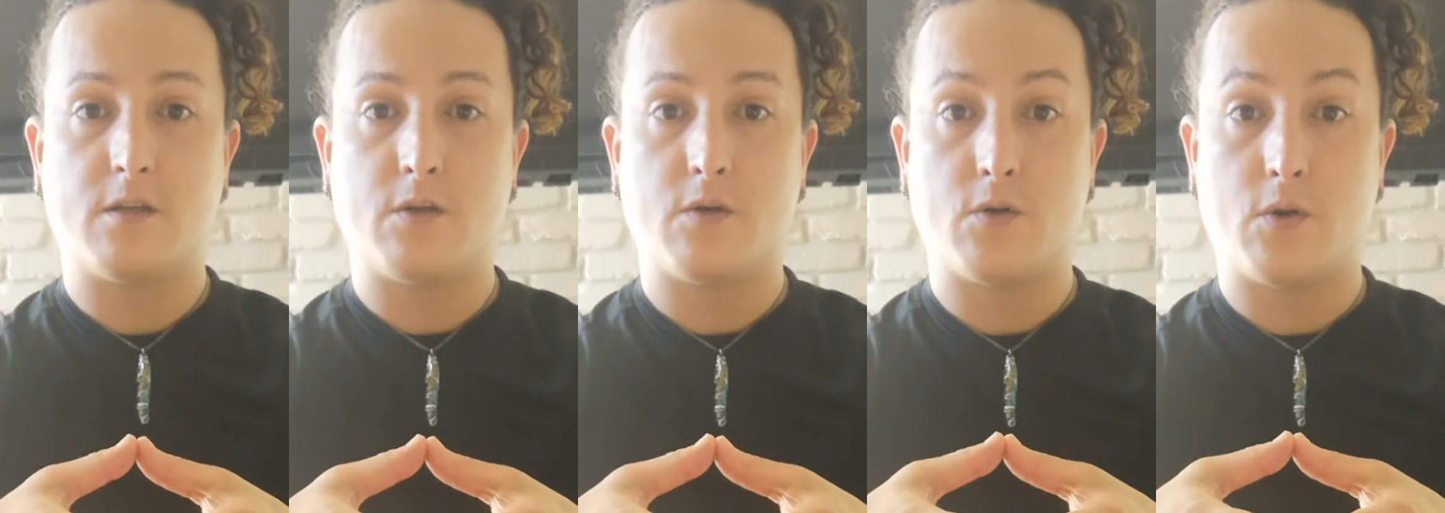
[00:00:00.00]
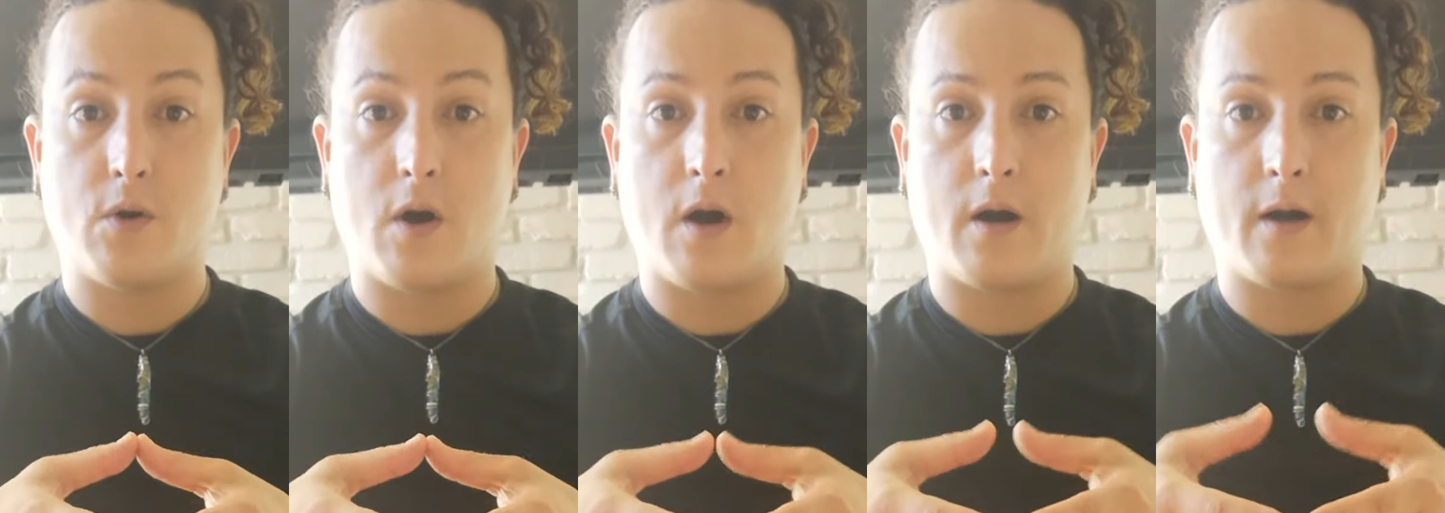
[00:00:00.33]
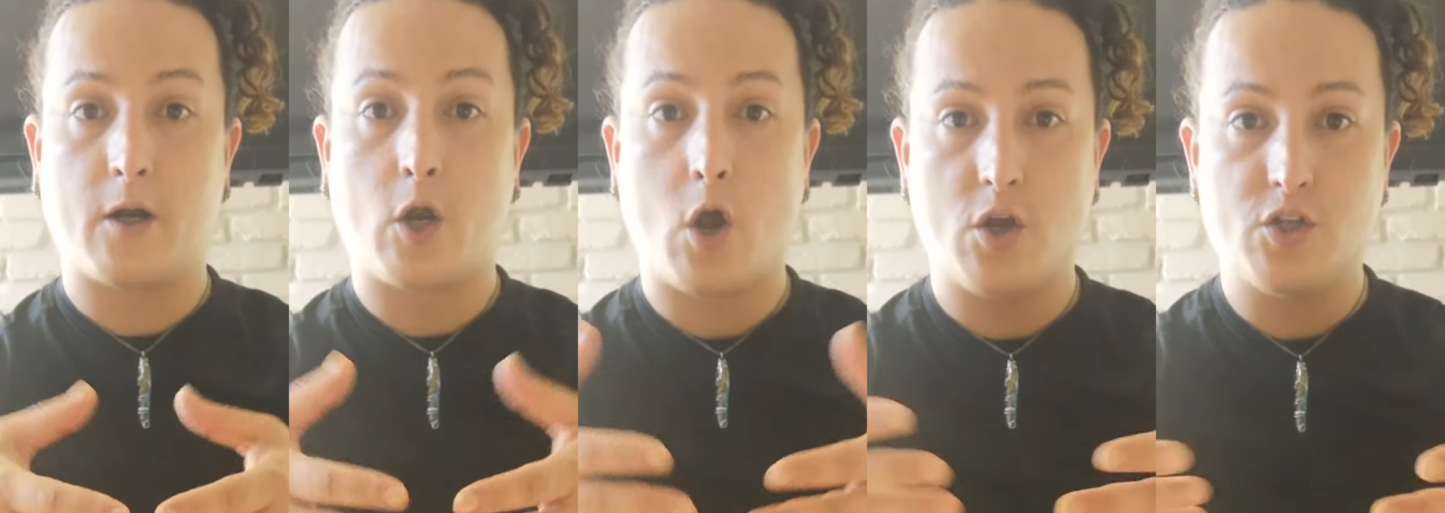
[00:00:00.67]
You are
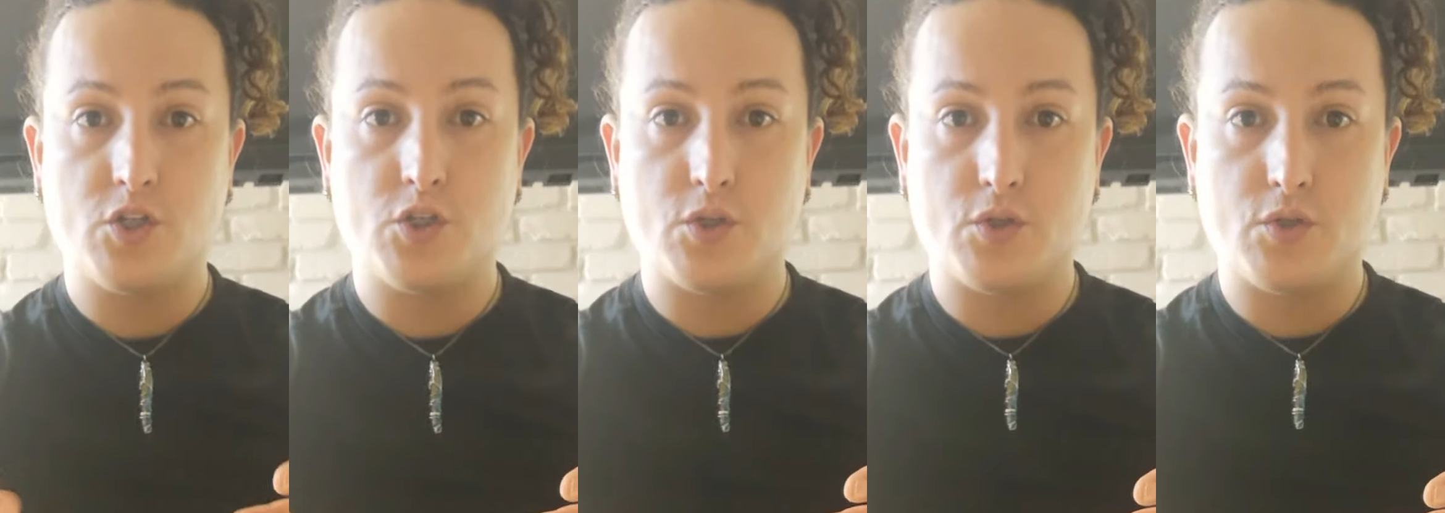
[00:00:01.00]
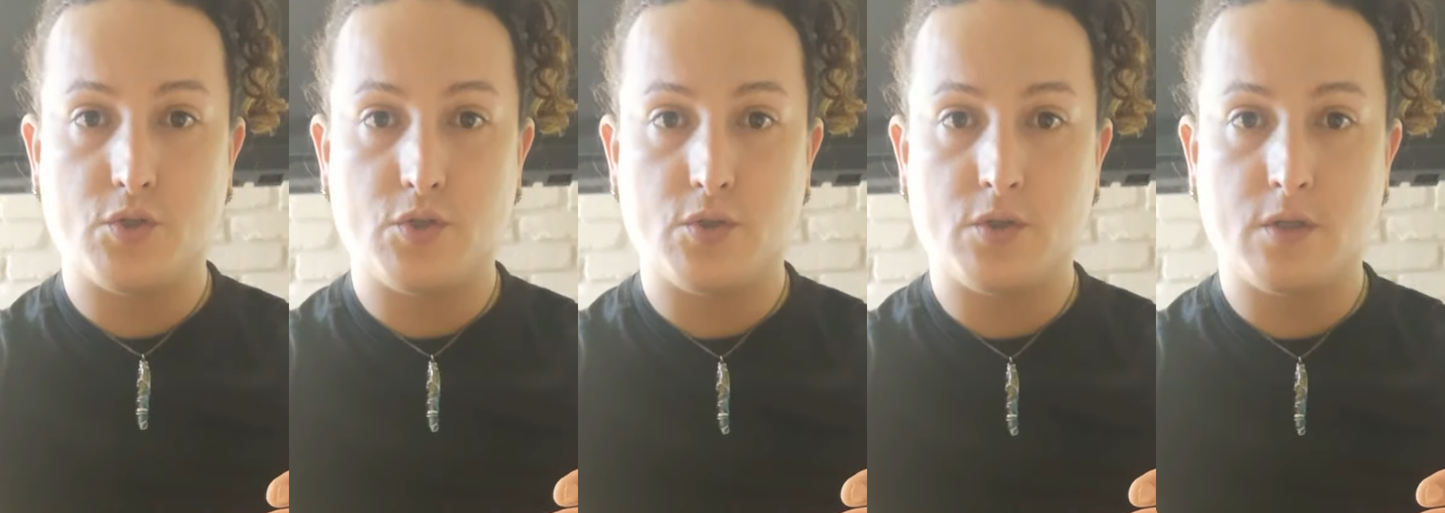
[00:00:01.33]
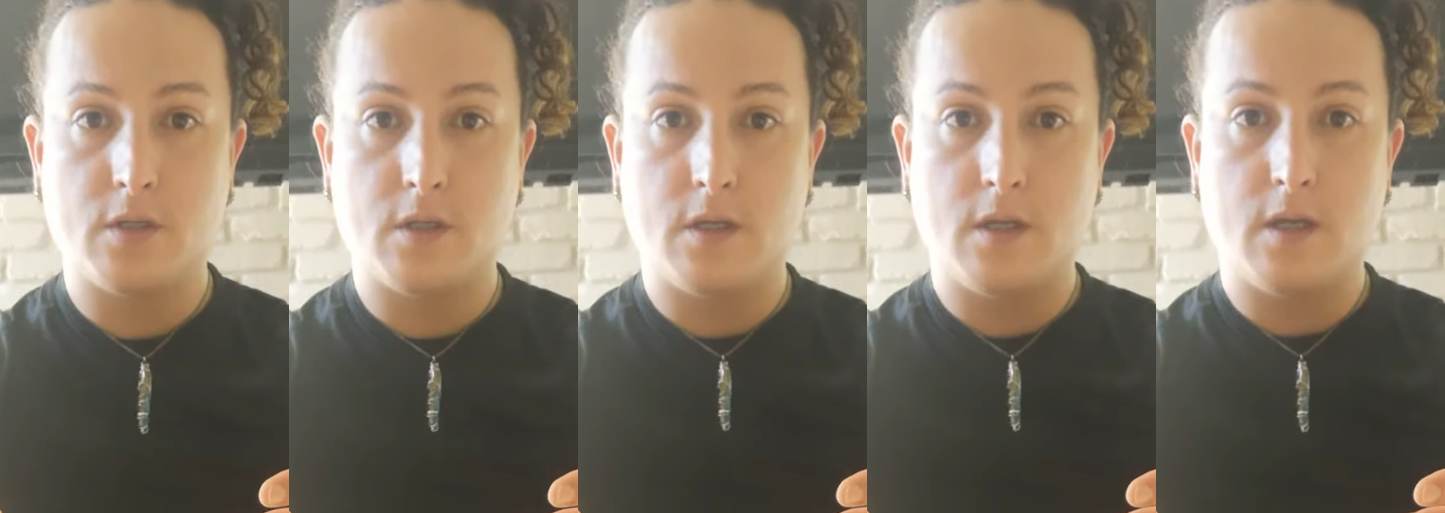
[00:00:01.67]
conscious
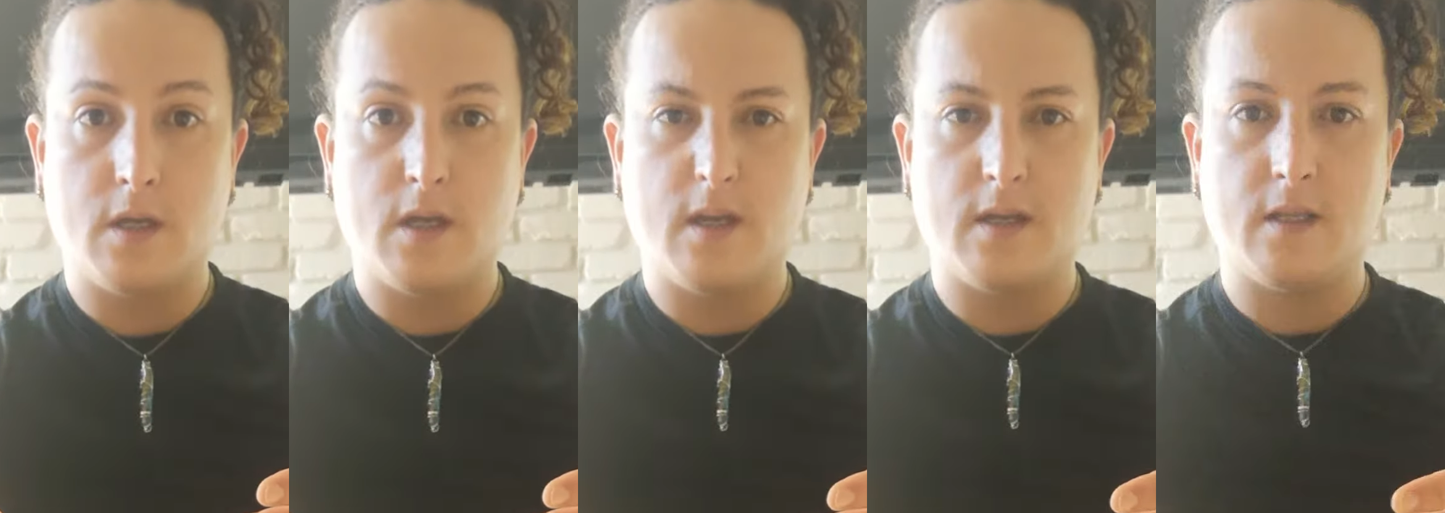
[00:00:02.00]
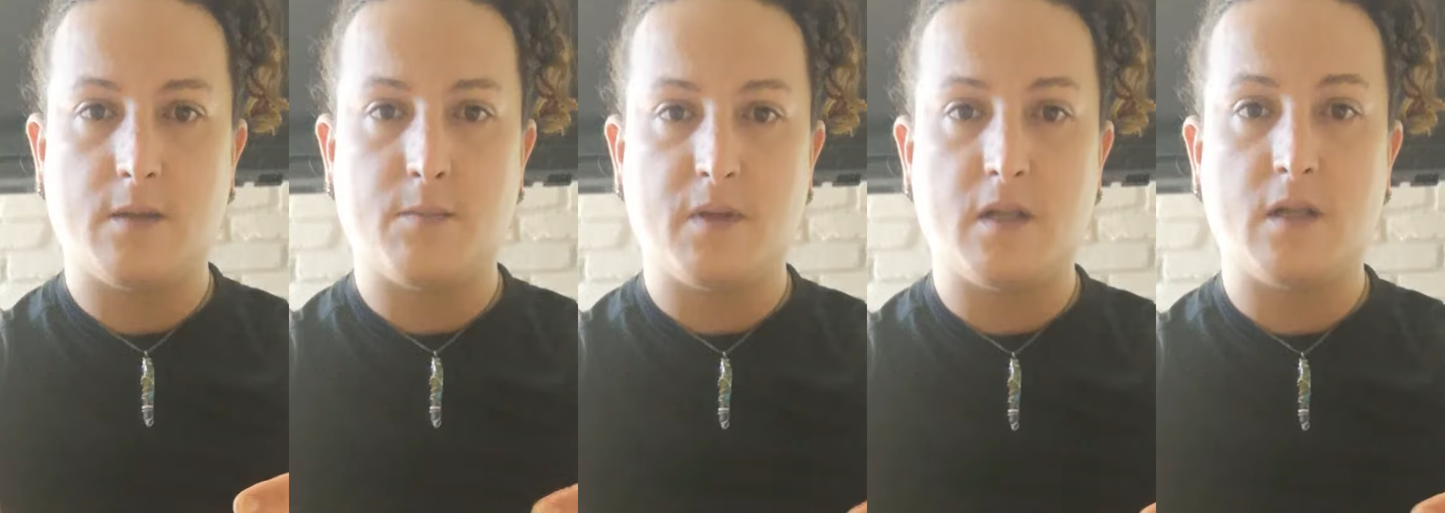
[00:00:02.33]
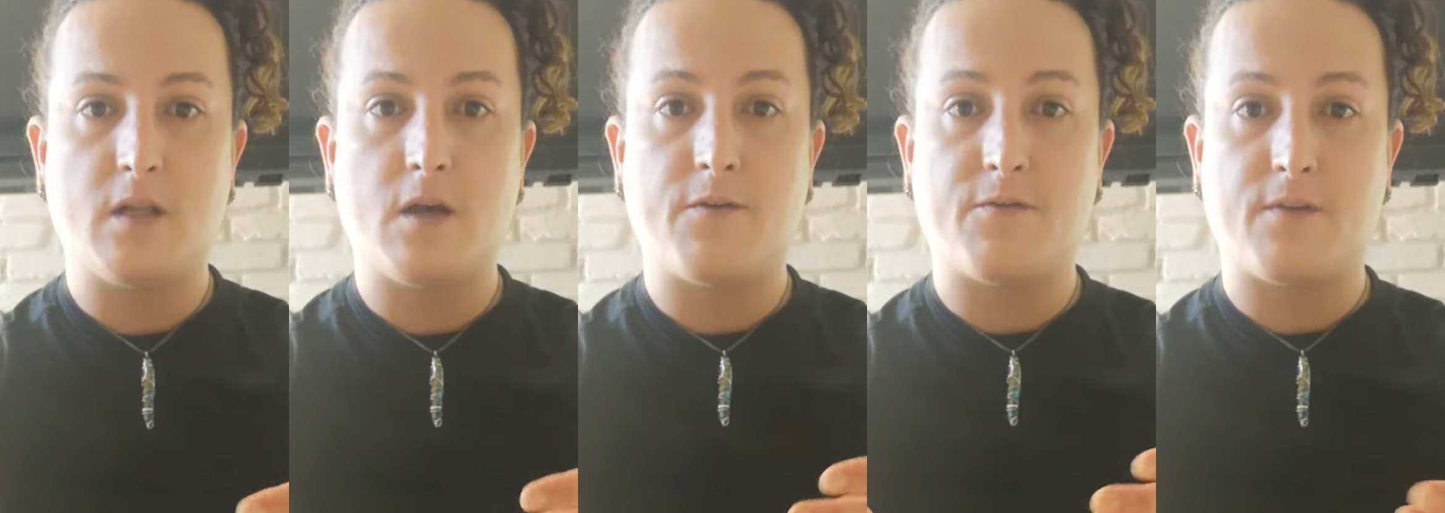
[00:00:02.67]
in the
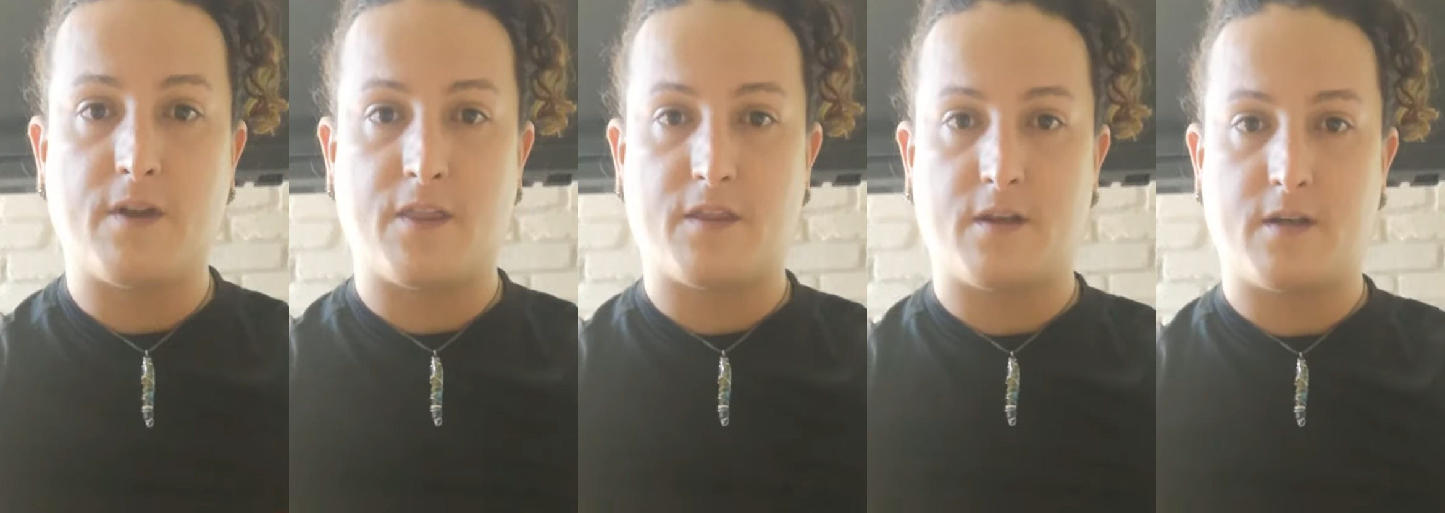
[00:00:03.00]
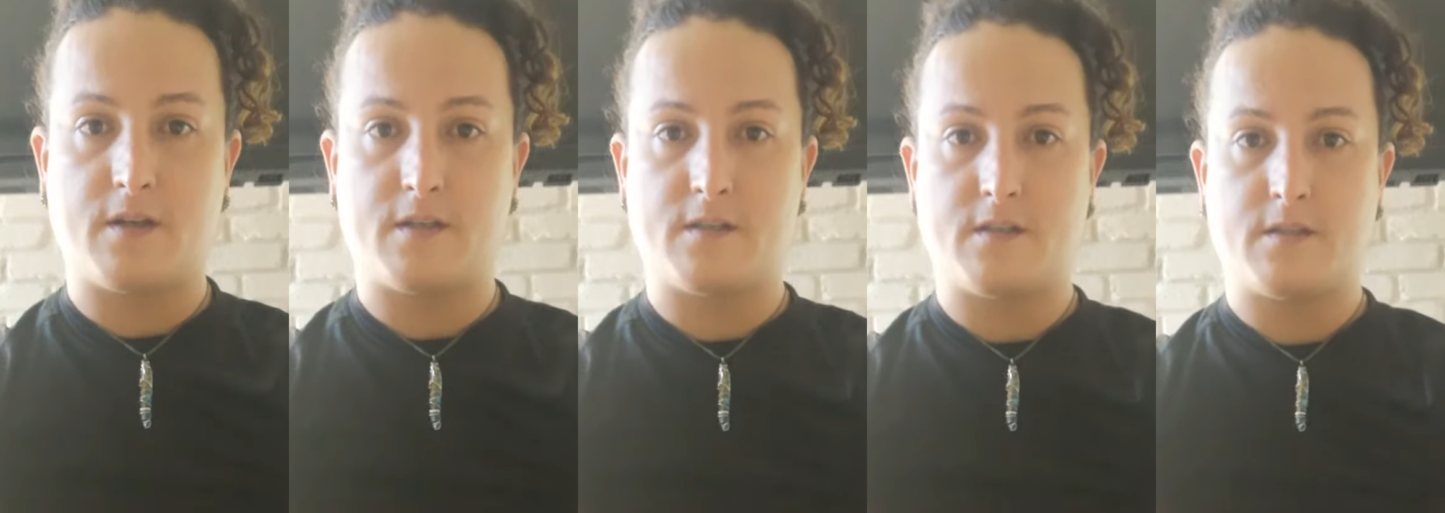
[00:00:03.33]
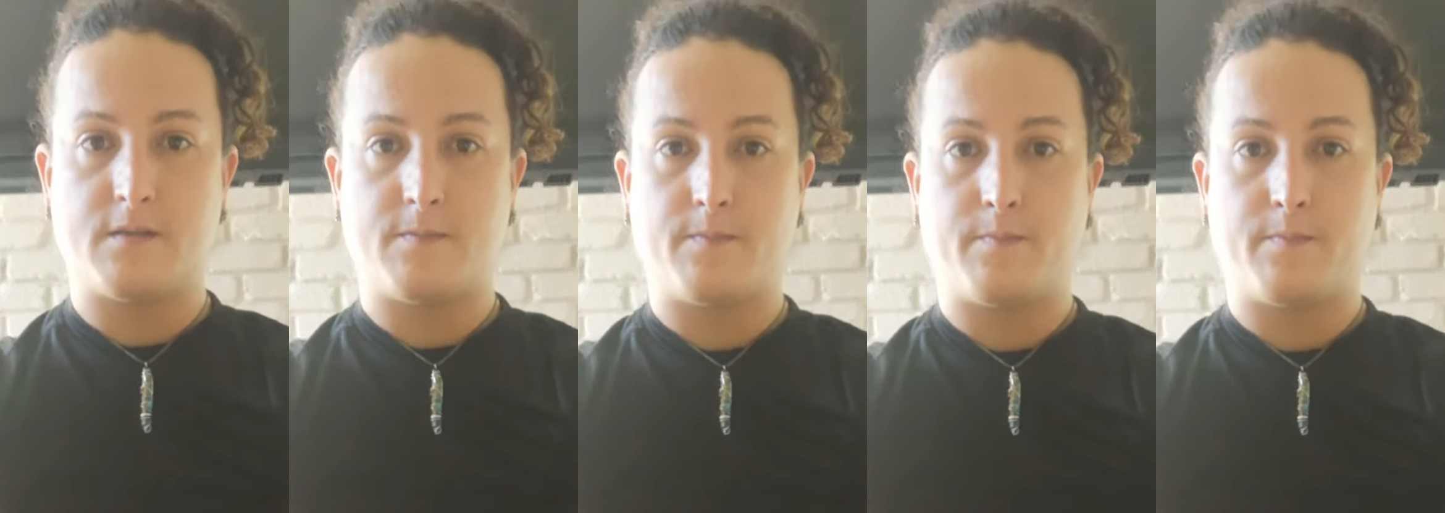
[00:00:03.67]
middle of nothingness.